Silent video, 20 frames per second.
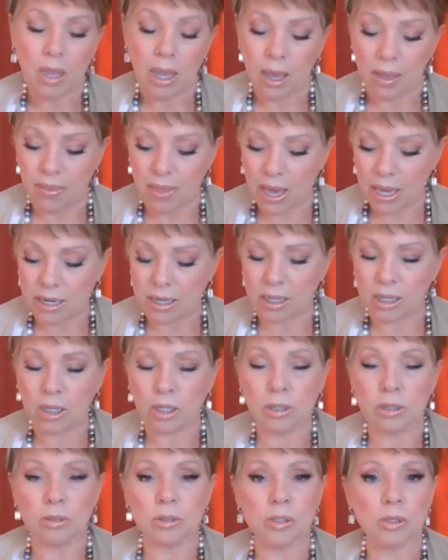and that
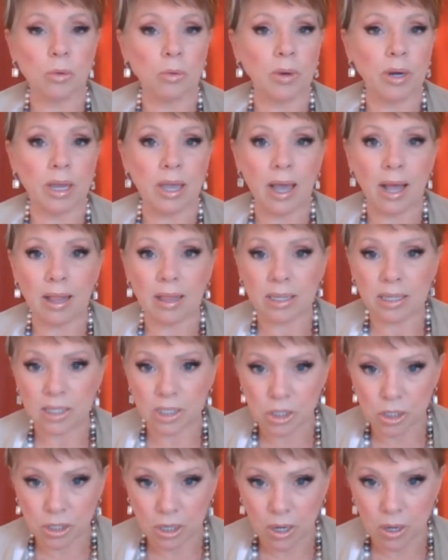includes
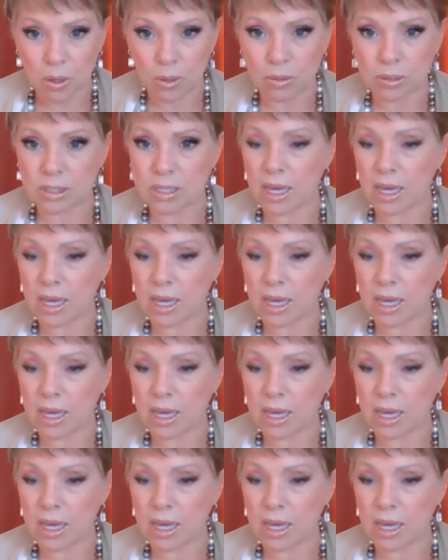reality shows,